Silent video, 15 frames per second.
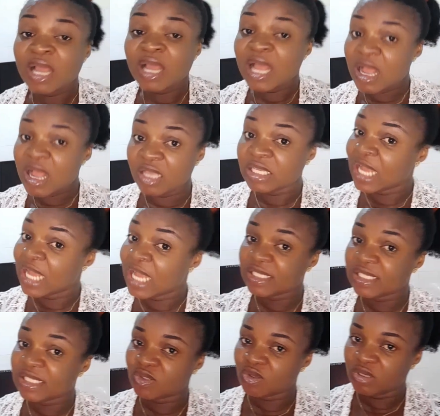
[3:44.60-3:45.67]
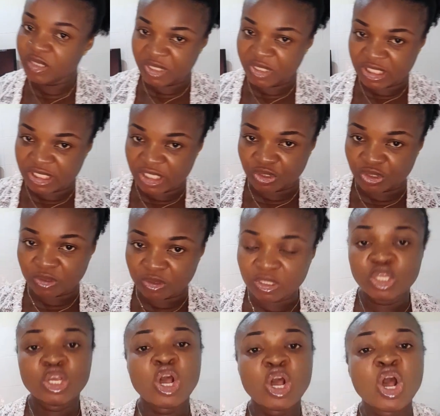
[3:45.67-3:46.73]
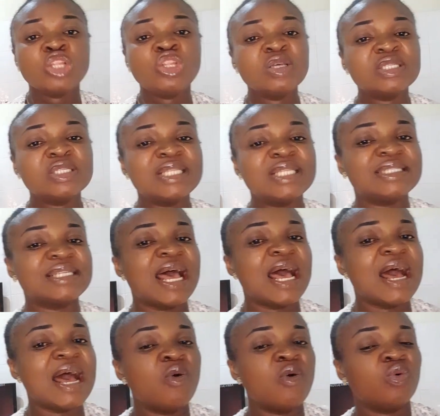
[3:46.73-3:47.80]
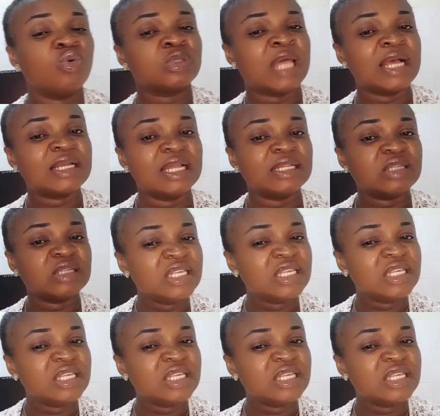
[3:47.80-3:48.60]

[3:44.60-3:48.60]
It has its own limitation. Those that are can